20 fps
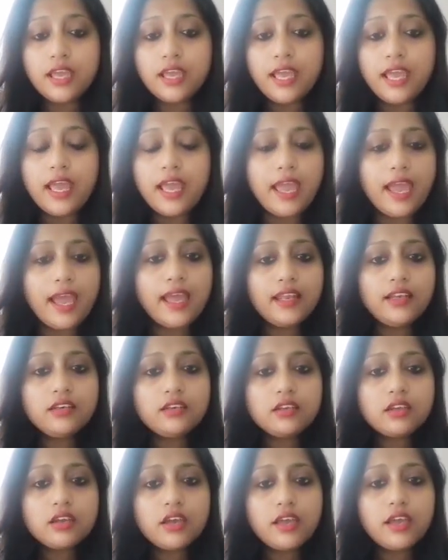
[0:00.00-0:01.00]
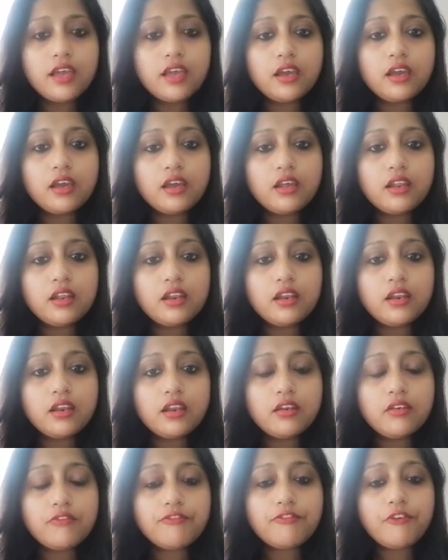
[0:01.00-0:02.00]
And
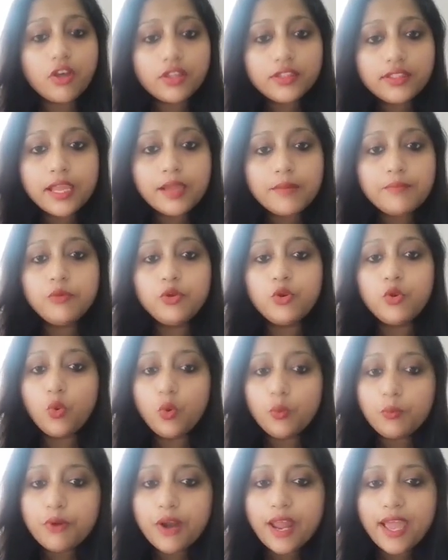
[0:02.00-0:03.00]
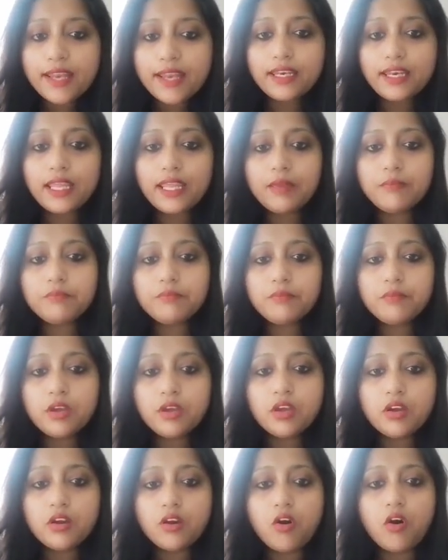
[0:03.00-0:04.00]
for them, no brand name
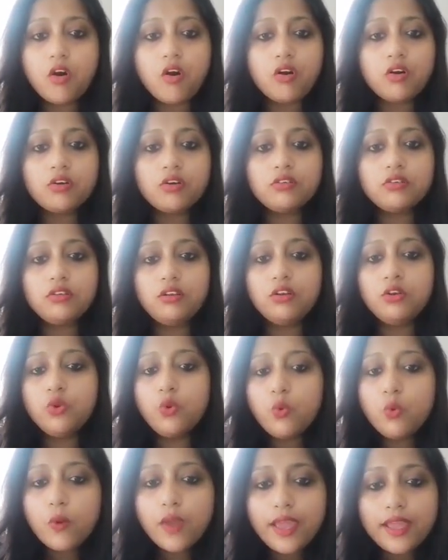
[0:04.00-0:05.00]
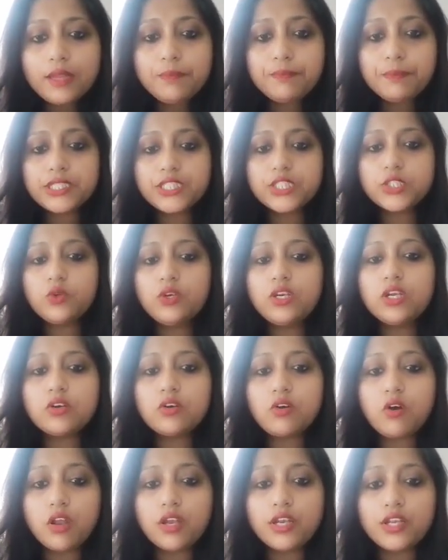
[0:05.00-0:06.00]
or no any particular
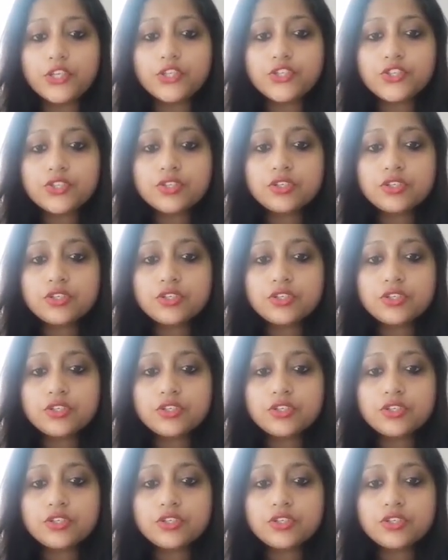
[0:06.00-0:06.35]
college